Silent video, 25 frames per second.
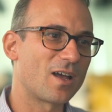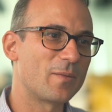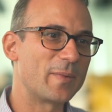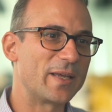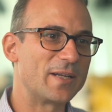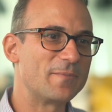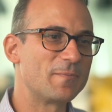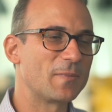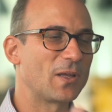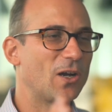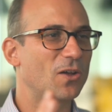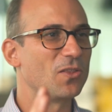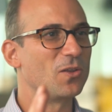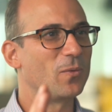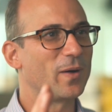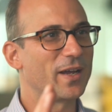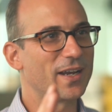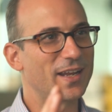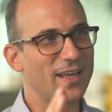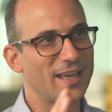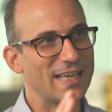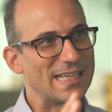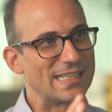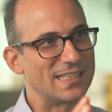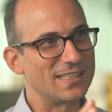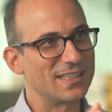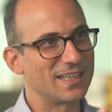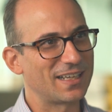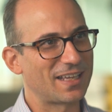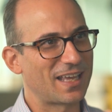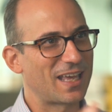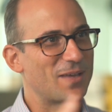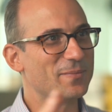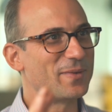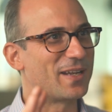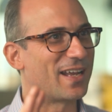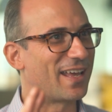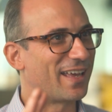On the one hand,
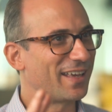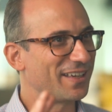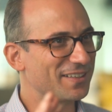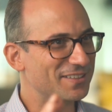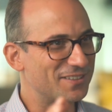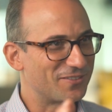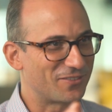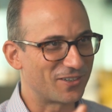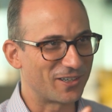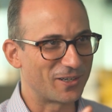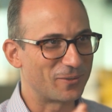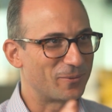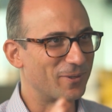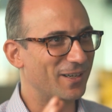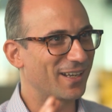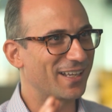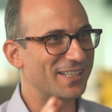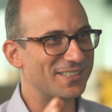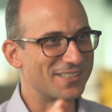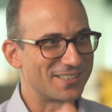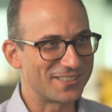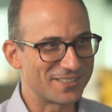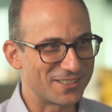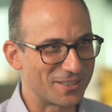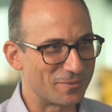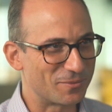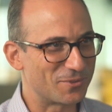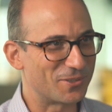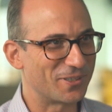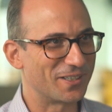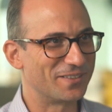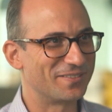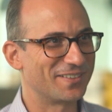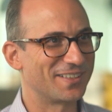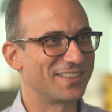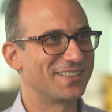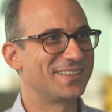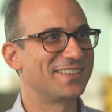M&A is a very
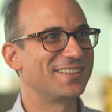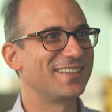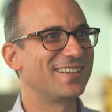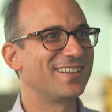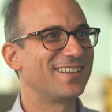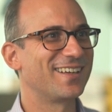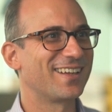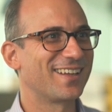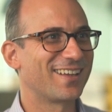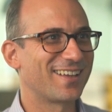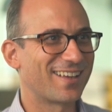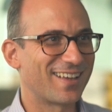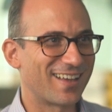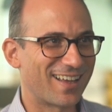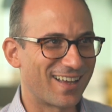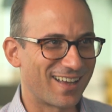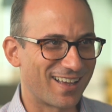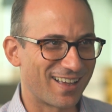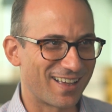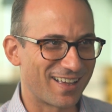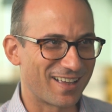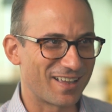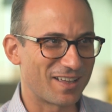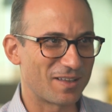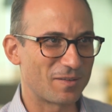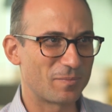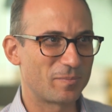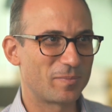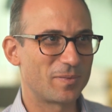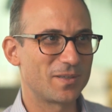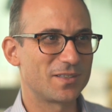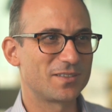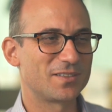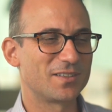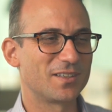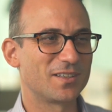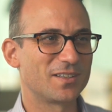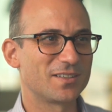relationship-driven
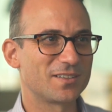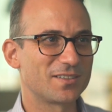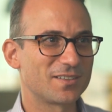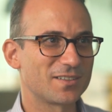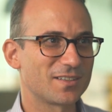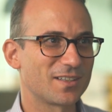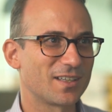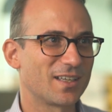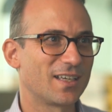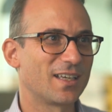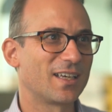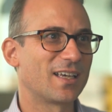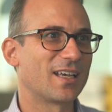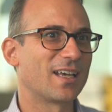business.